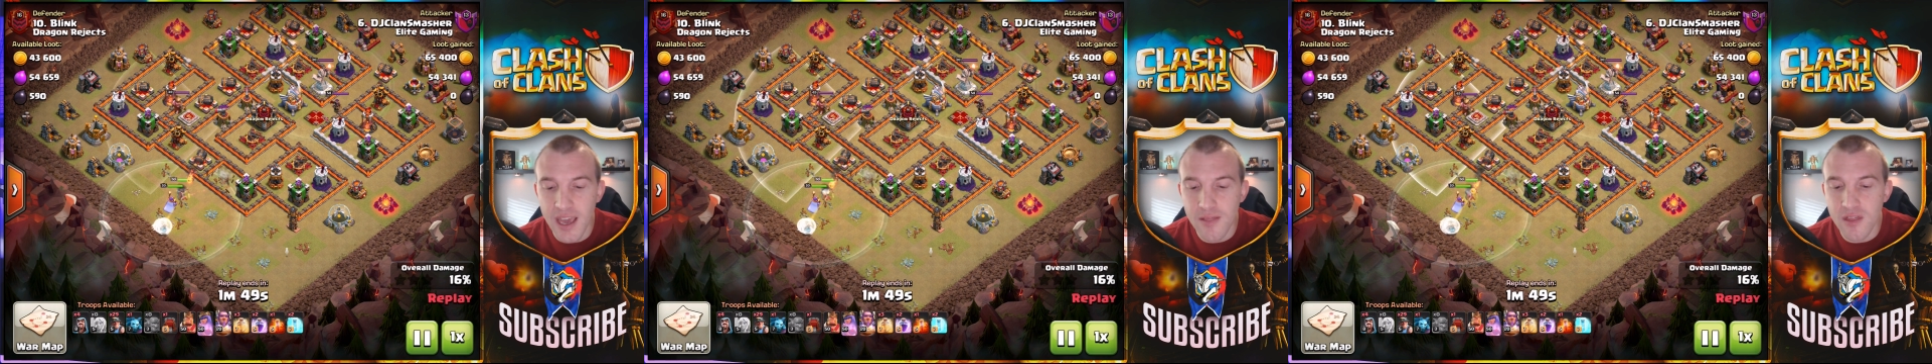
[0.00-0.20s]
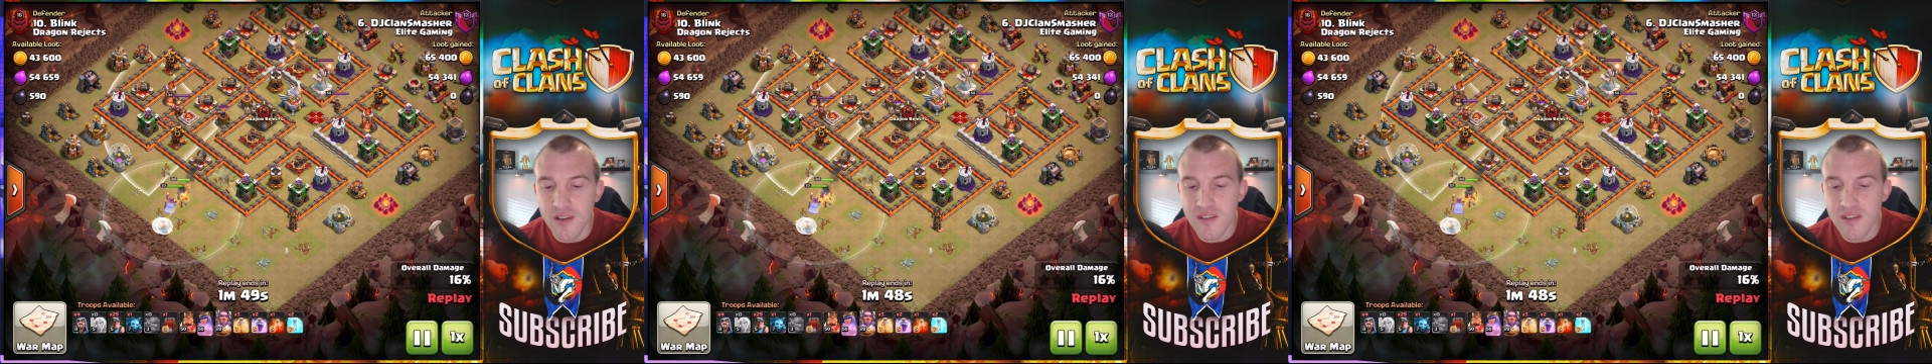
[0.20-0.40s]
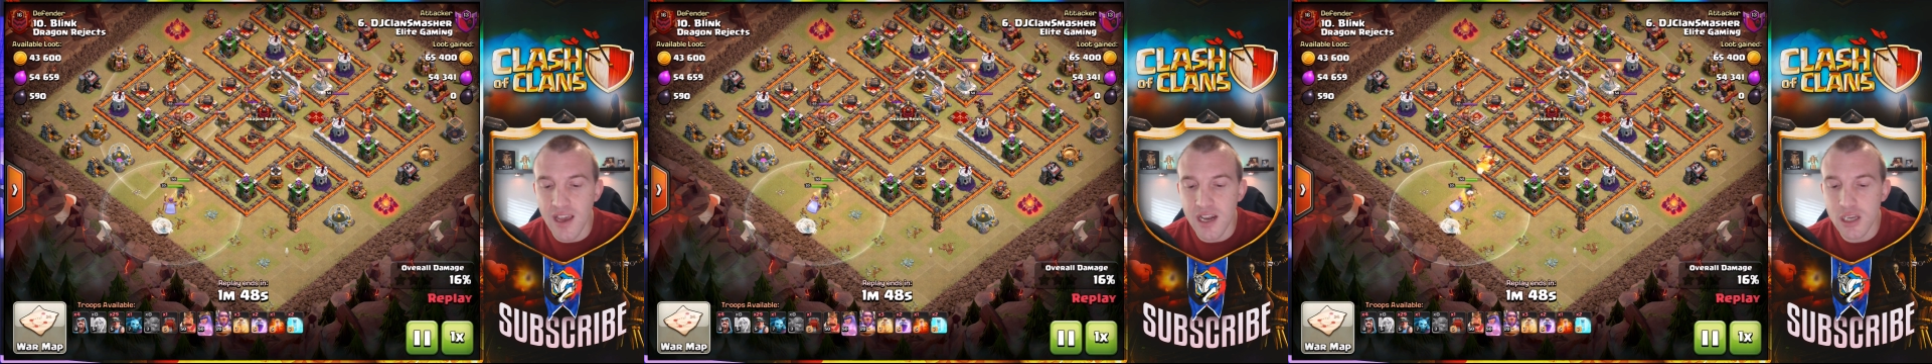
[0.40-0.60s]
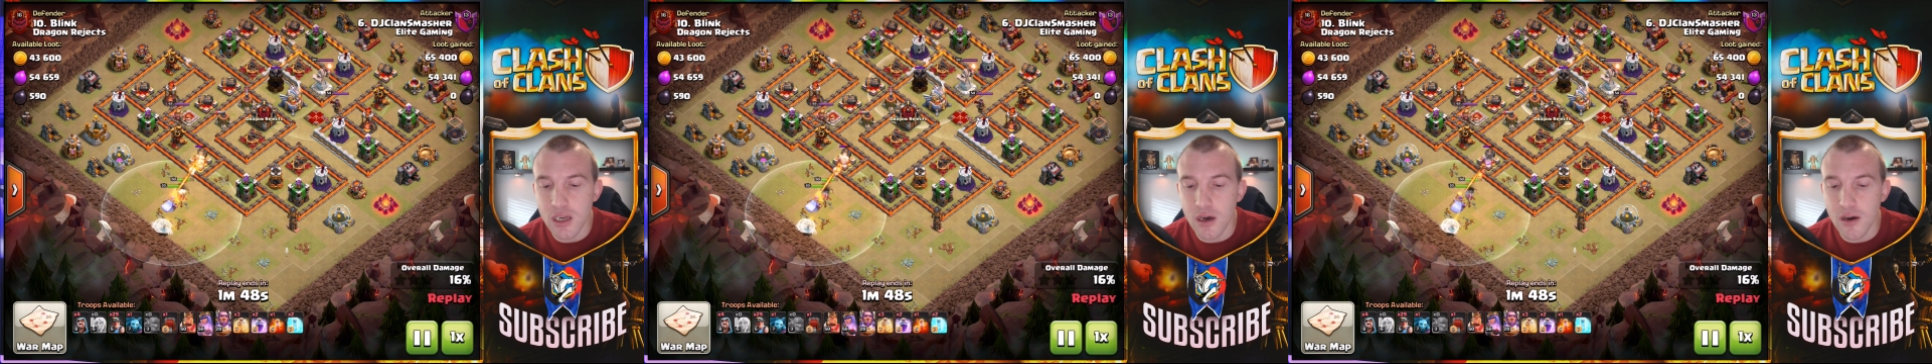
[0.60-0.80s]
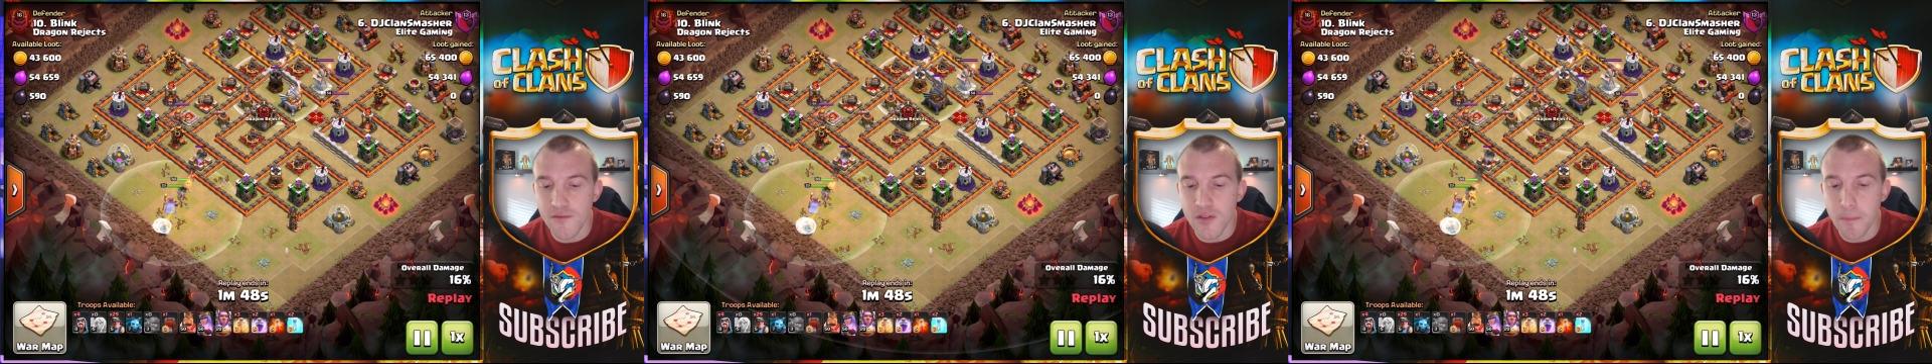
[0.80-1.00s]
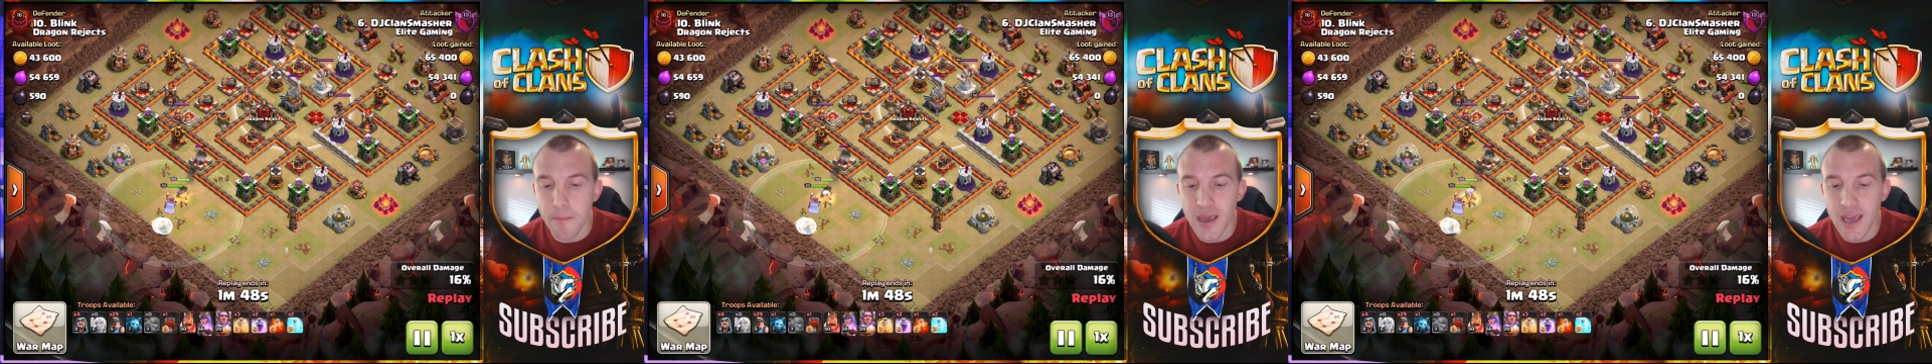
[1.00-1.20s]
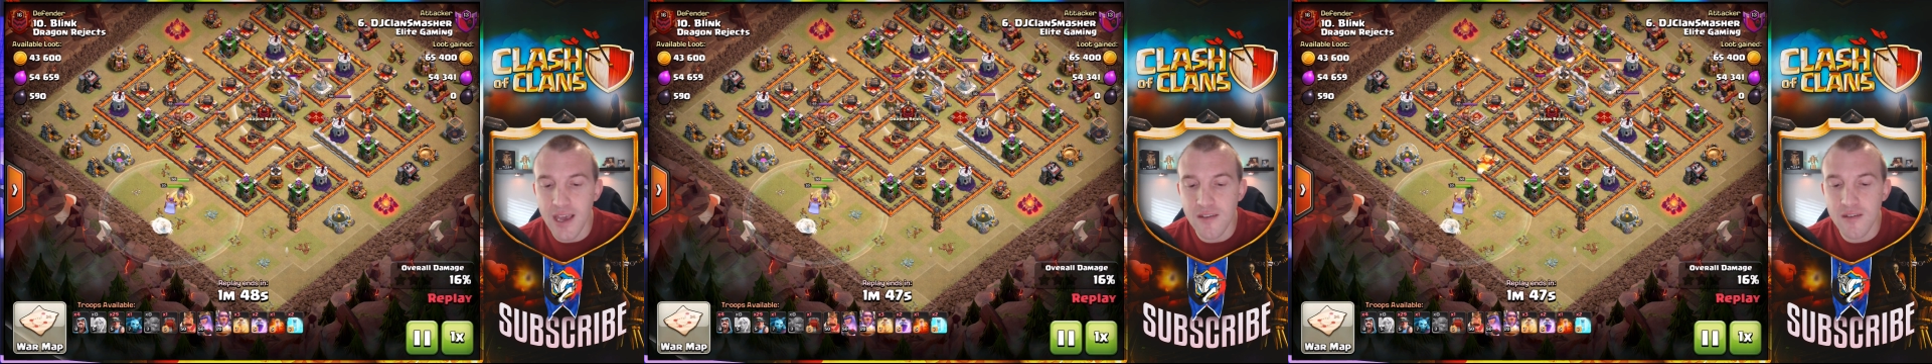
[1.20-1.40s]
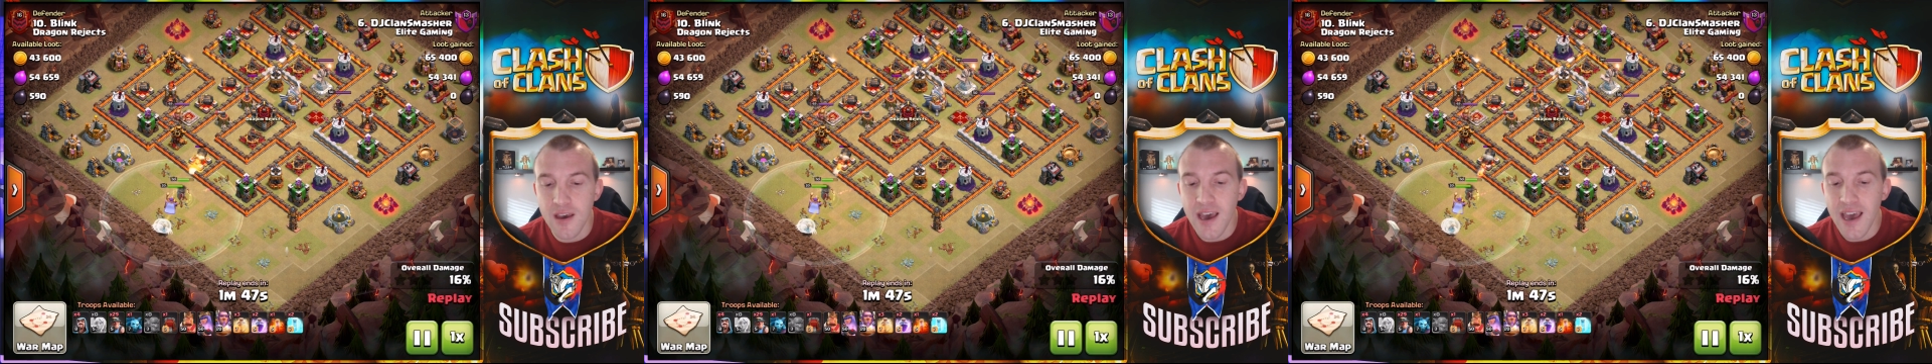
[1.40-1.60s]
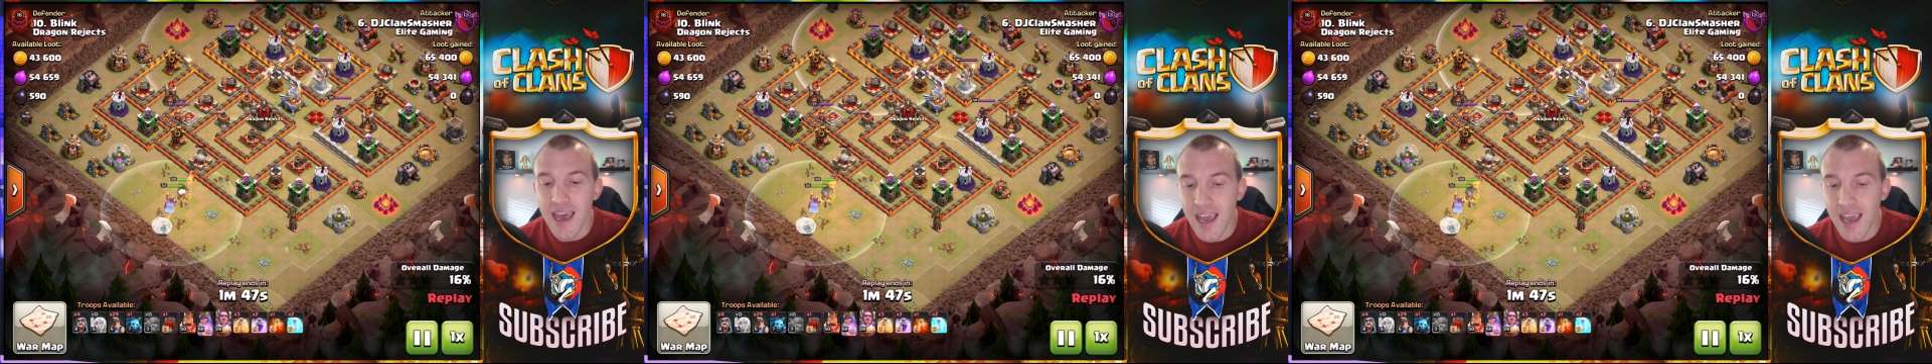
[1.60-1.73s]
in the center of the base,